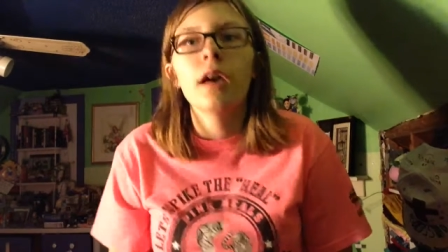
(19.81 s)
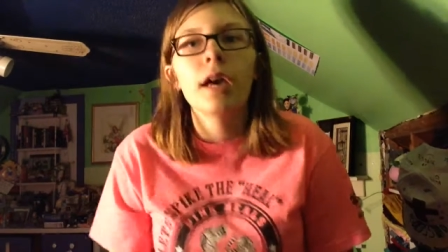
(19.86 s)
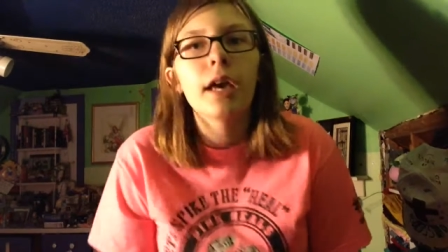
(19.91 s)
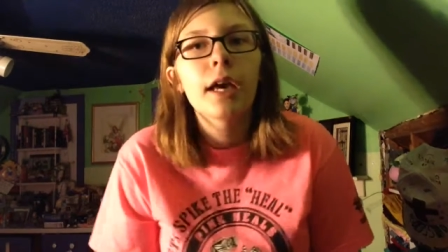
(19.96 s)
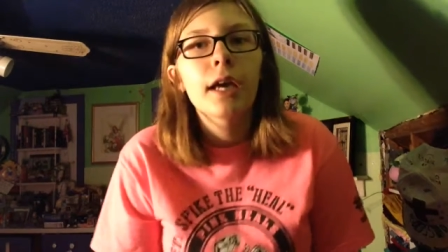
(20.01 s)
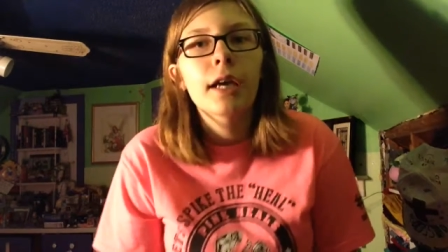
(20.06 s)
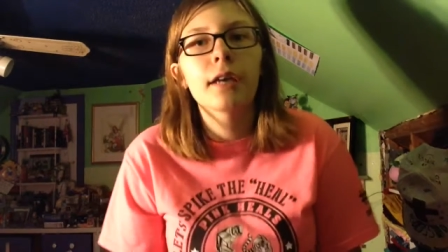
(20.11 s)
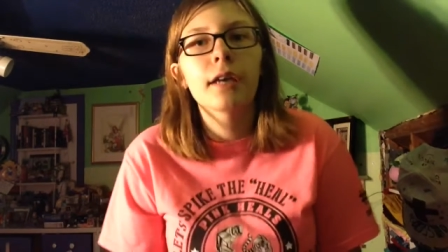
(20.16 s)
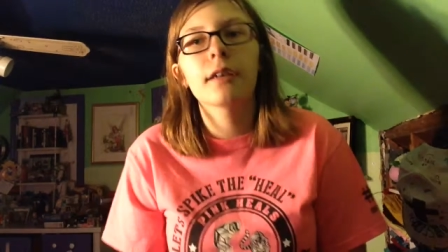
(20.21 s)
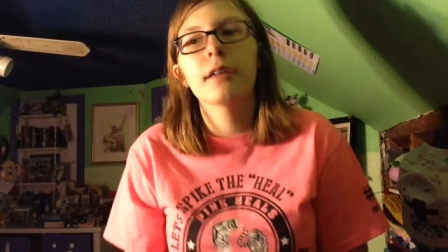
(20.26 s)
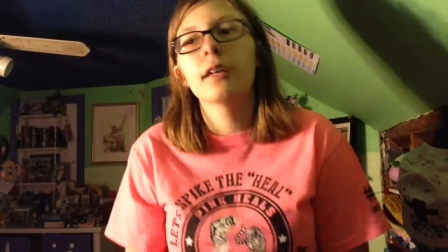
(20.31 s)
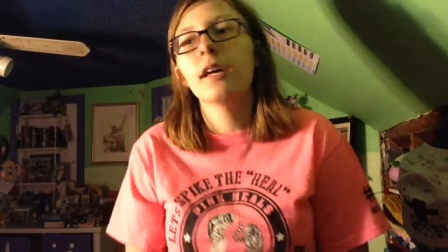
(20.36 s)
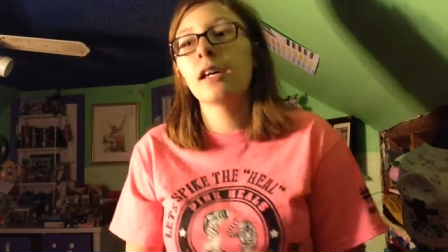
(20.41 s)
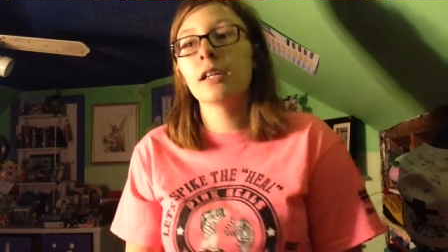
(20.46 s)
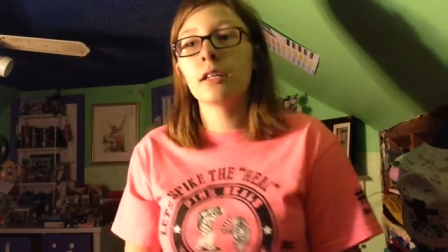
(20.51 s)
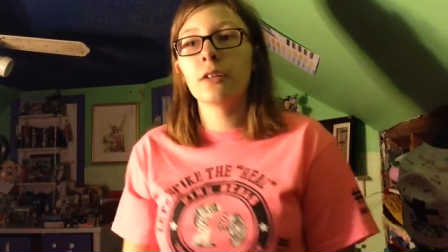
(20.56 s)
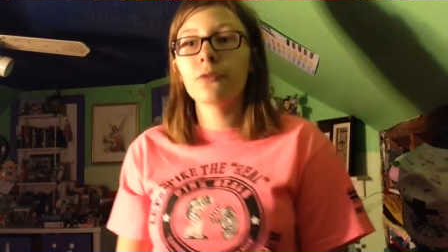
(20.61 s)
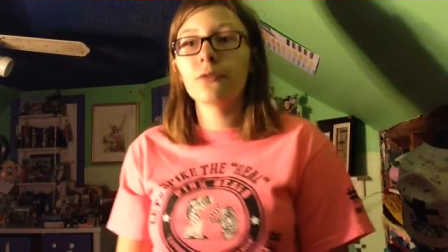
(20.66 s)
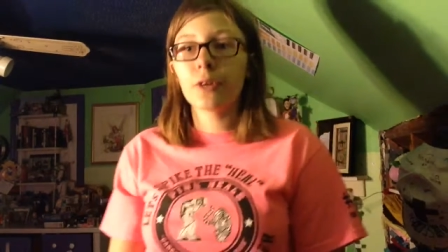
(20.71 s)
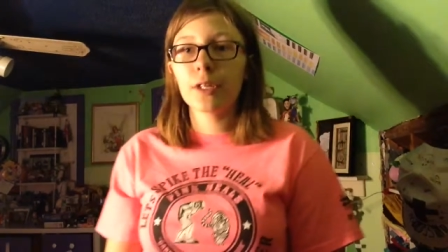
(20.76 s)
And
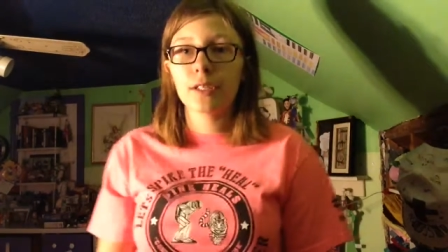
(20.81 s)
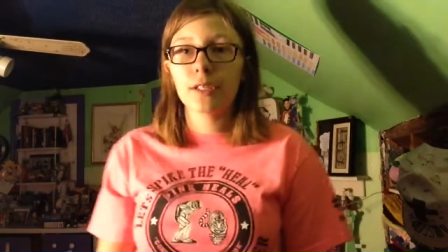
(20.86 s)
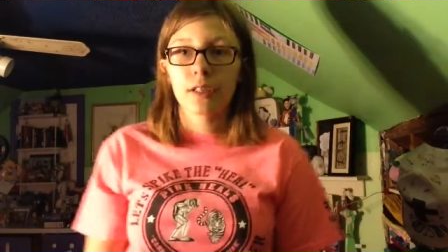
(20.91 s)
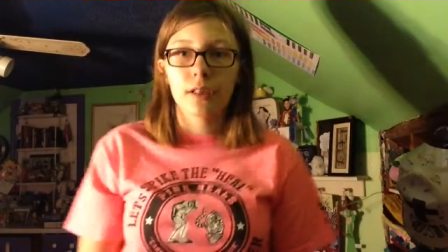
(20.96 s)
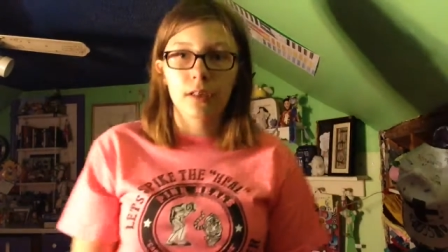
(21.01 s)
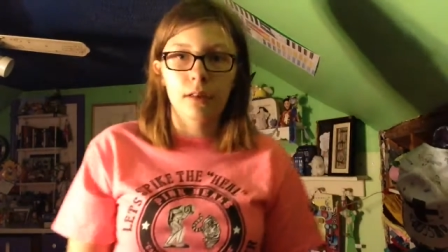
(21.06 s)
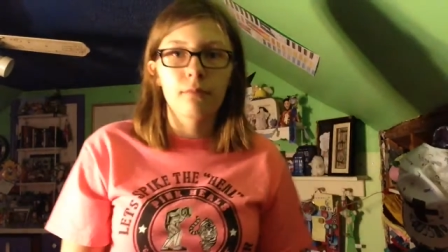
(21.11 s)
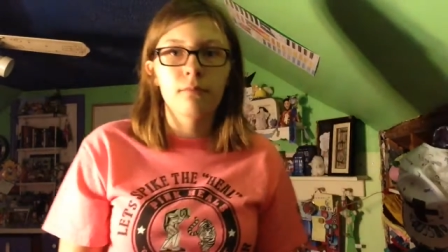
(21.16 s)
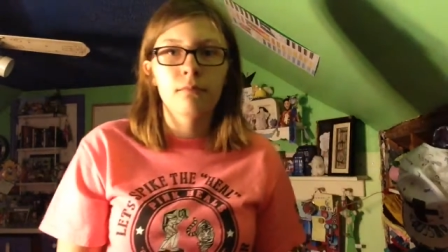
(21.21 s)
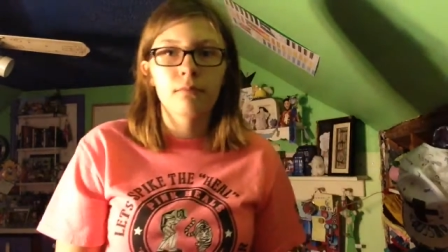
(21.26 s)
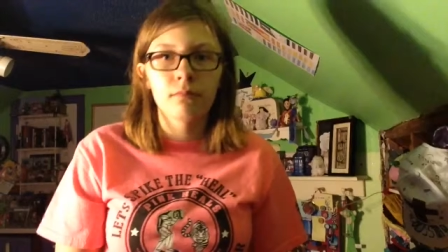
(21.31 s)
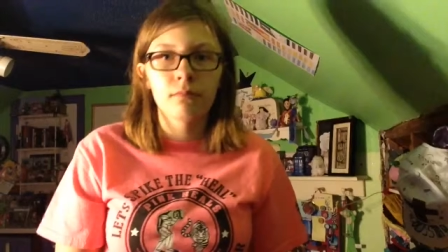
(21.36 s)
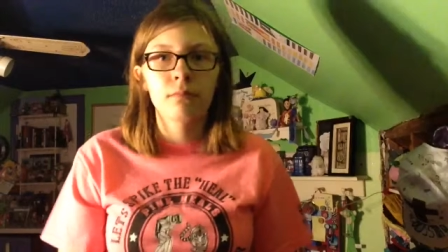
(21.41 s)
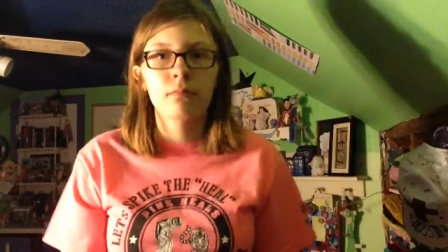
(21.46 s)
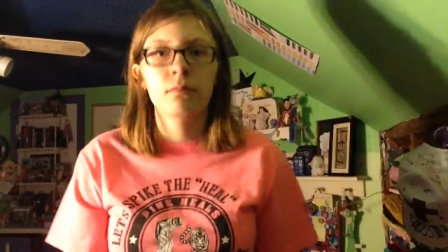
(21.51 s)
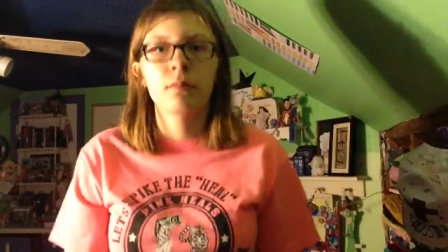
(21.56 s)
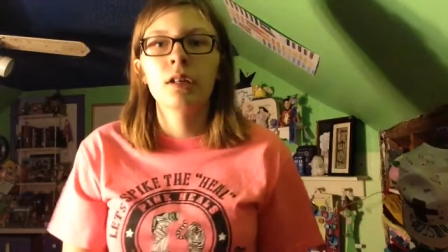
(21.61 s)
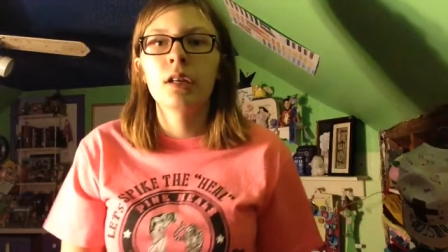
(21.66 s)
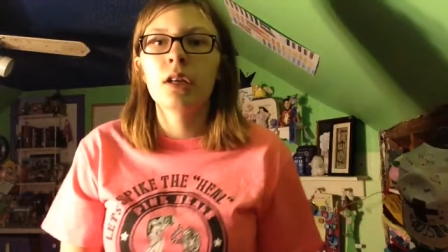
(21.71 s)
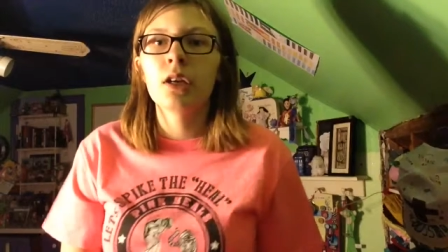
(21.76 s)
Connor Franta
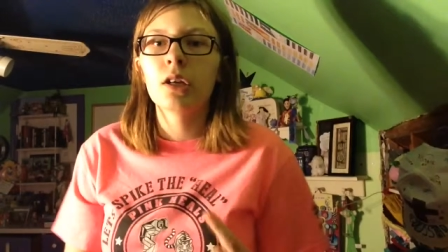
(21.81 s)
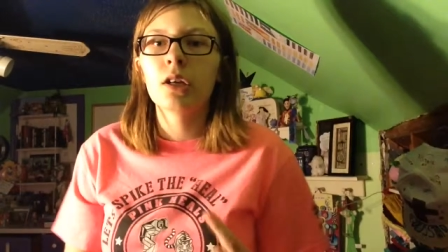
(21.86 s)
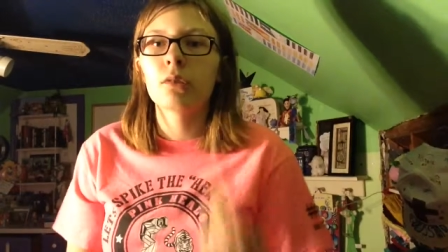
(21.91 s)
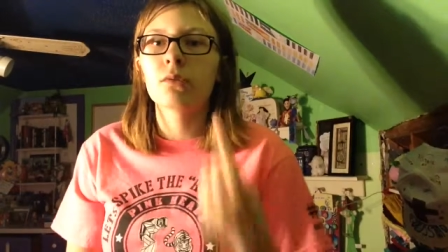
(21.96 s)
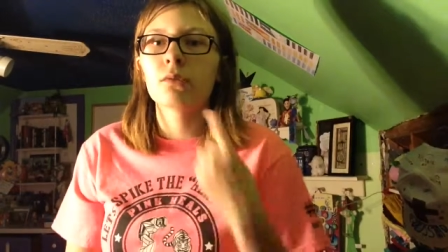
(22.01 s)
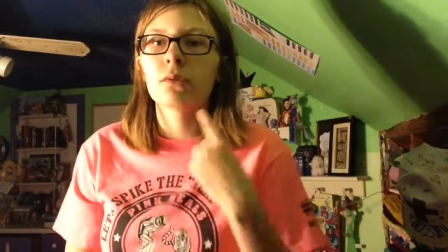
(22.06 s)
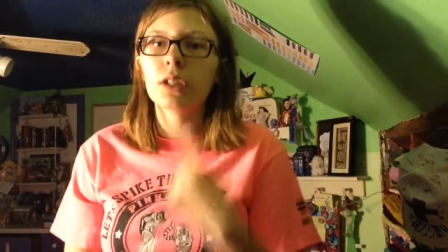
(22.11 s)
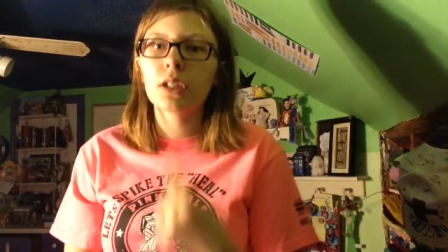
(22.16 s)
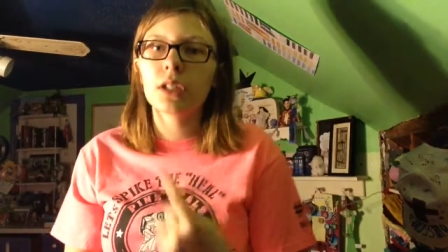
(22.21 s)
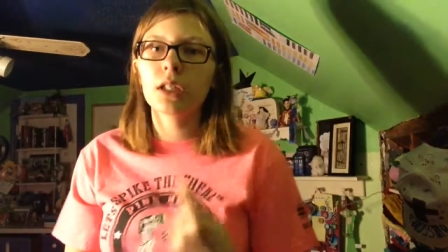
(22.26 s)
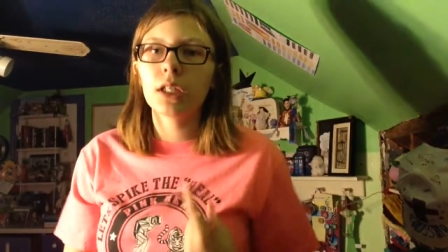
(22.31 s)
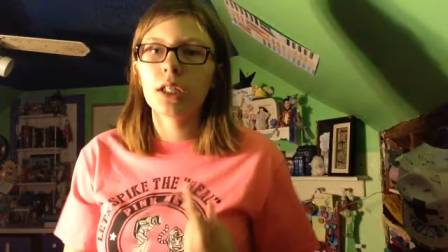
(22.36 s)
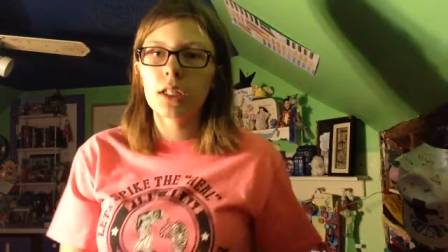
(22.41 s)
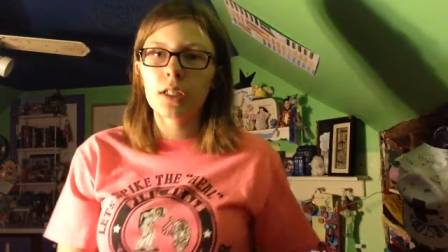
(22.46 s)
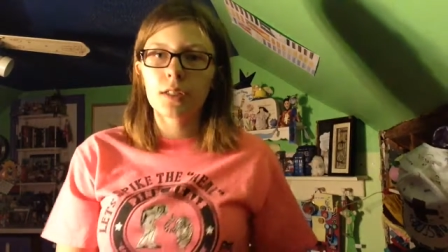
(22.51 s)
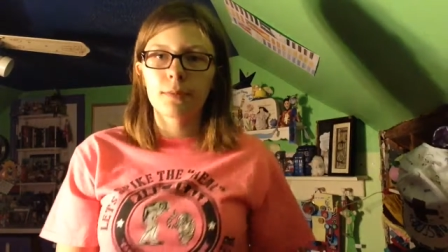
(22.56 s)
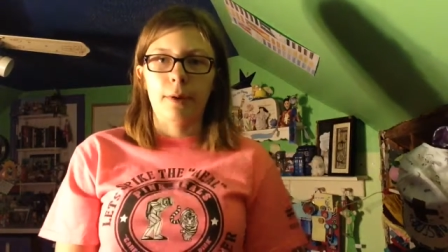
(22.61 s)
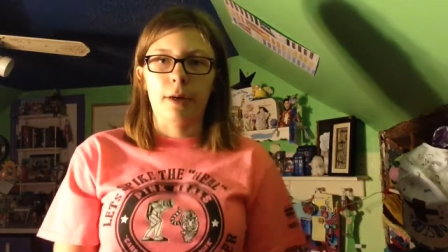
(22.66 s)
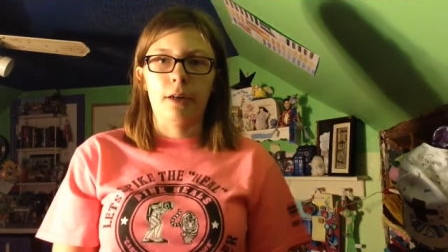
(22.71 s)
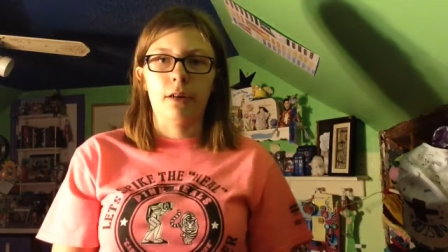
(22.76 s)
really
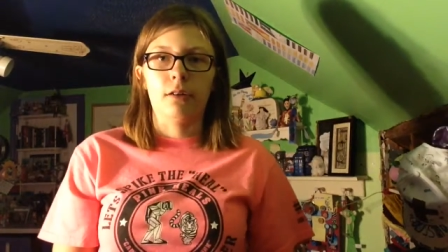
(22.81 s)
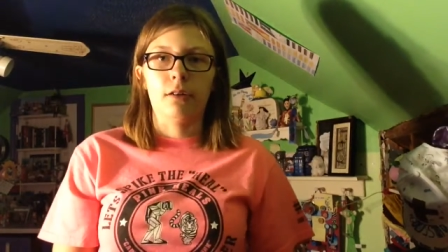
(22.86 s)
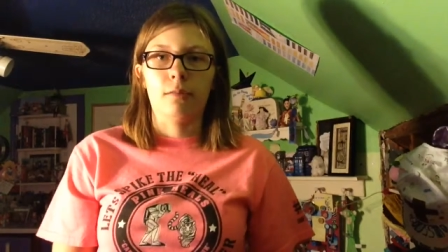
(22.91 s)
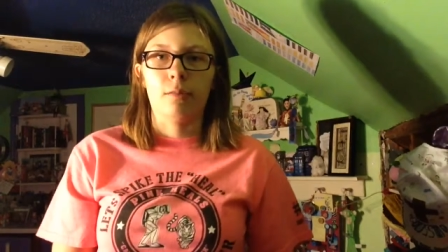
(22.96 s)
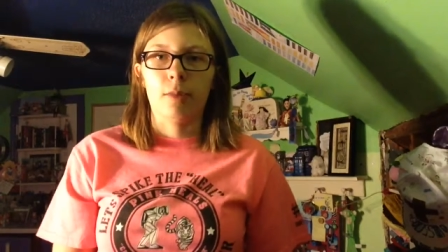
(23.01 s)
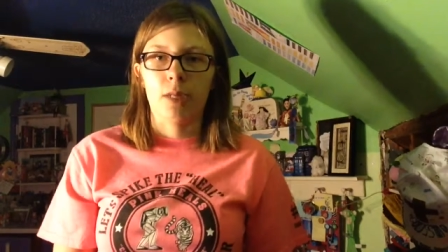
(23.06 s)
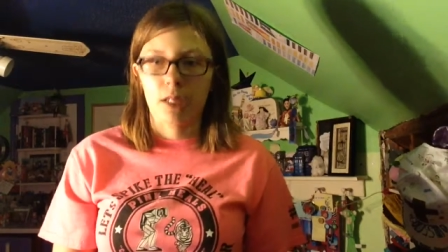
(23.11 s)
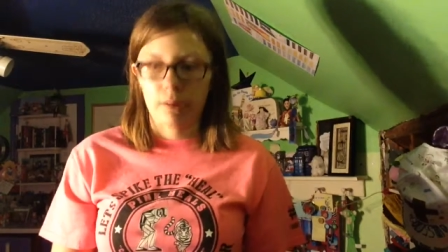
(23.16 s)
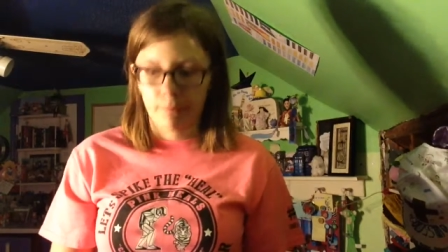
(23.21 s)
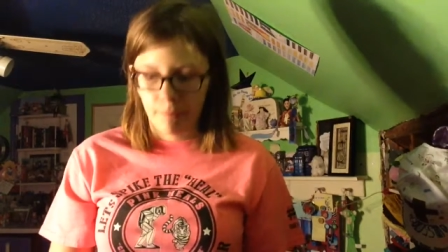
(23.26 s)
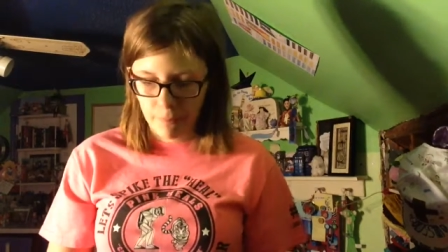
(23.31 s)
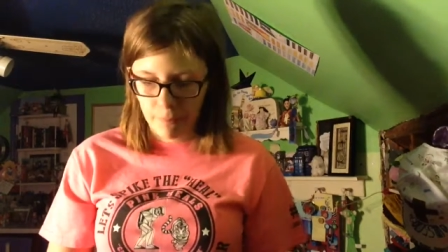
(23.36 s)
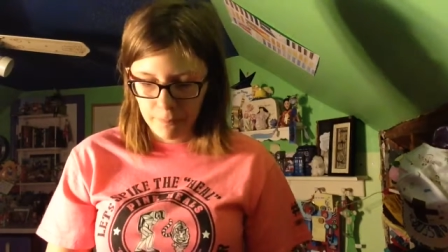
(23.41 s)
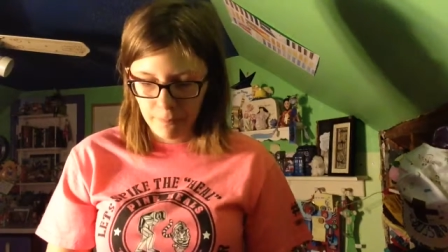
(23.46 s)
inspired me.